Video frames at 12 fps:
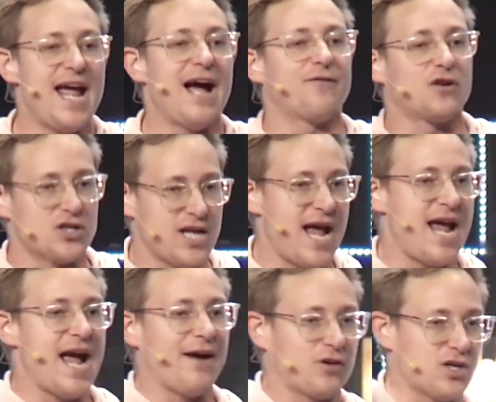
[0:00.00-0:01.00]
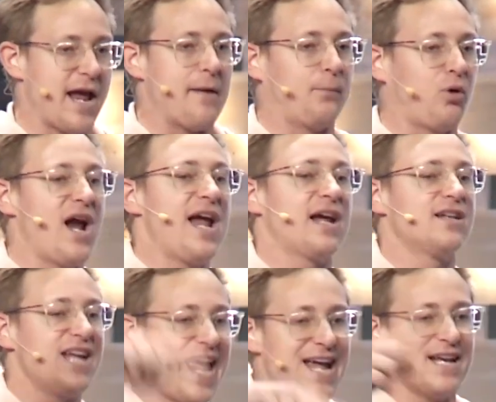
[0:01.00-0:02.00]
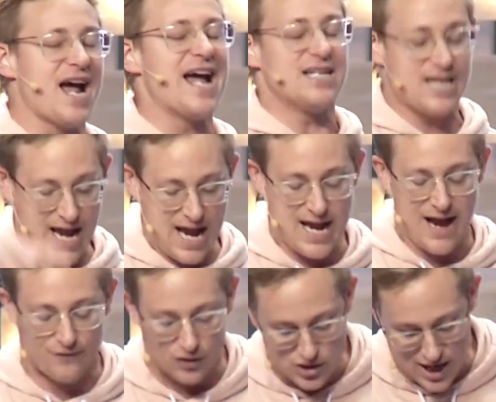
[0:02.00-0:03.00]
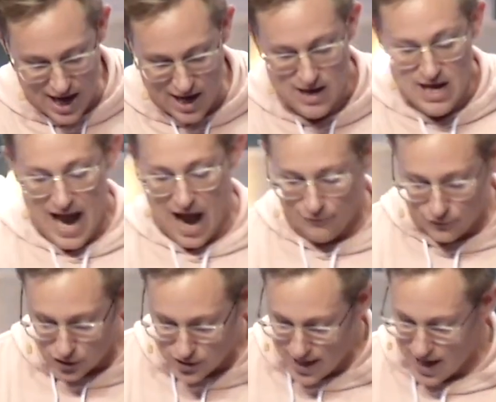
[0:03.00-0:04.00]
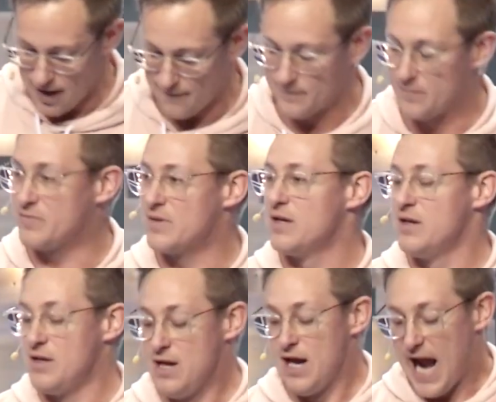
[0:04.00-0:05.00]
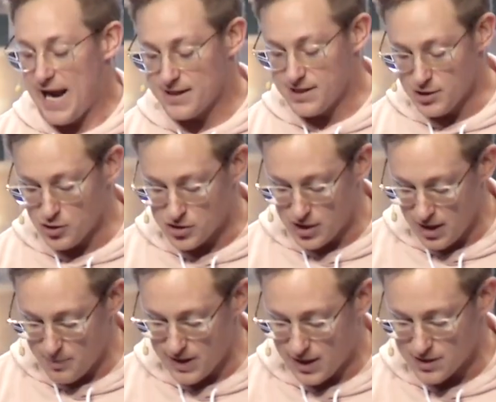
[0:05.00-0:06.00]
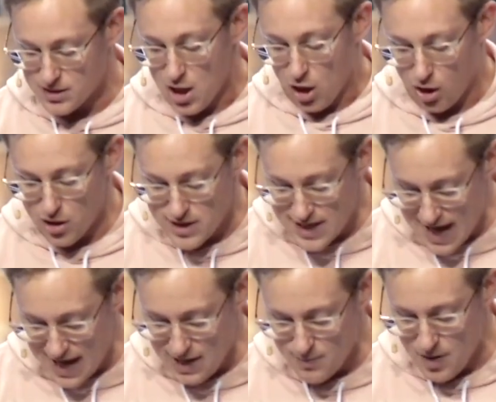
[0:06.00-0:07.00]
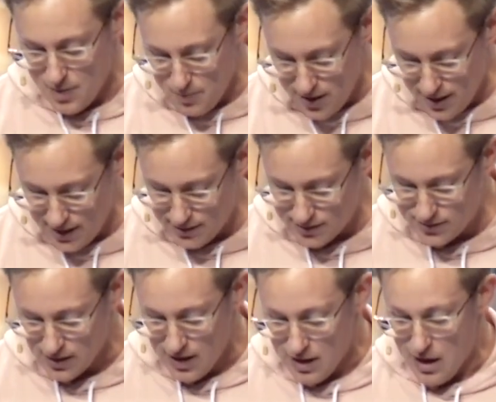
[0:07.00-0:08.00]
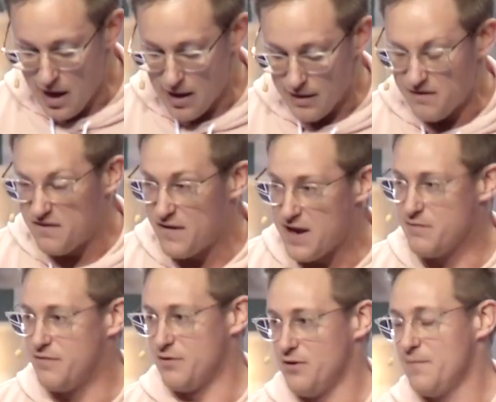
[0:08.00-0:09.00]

after day after day, praying day and night, day after day after day. And it's interesting because her name means favor.